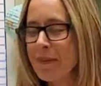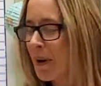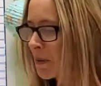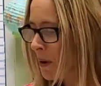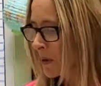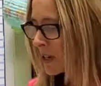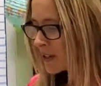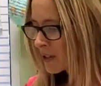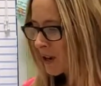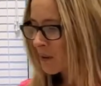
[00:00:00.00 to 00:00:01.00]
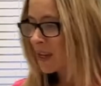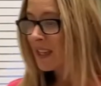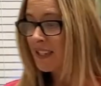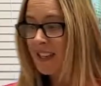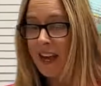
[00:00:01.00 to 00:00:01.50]
But what we're going to start with
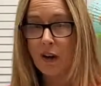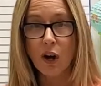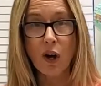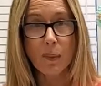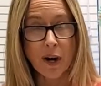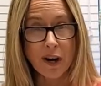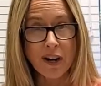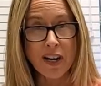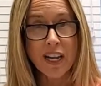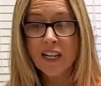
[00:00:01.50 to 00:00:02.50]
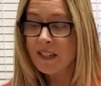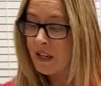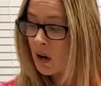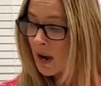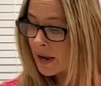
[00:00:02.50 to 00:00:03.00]
is the alcohol part.
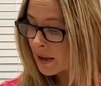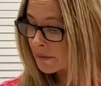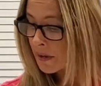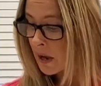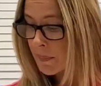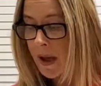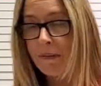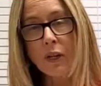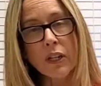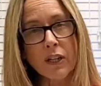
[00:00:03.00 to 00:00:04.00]
So I have Everclear.